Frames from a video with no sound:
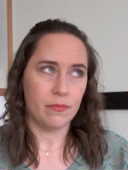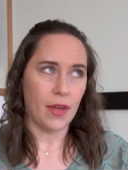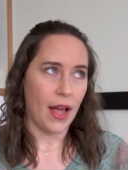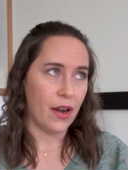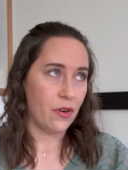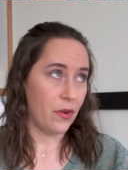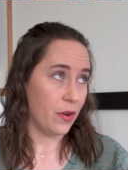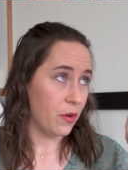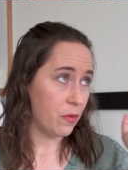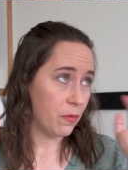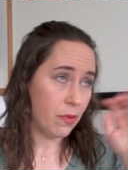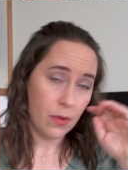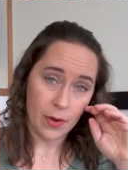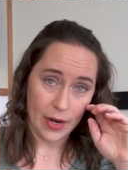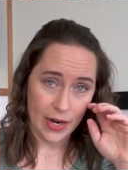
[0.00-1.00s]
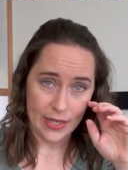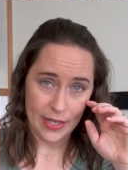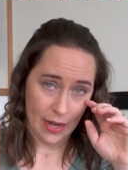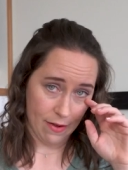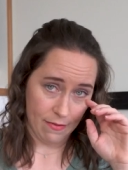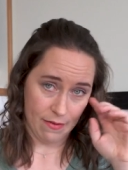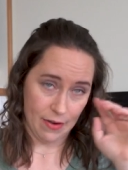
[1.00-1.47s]
I don't know, pouring
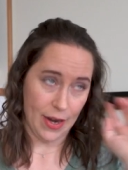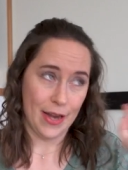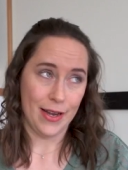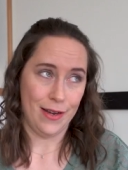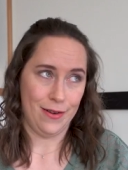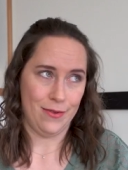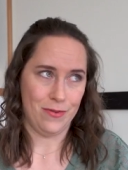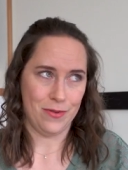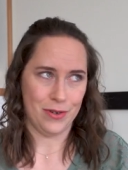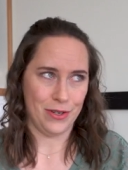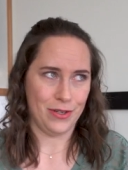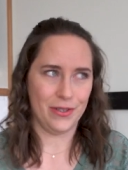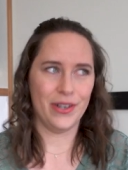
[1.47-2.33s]
down rain or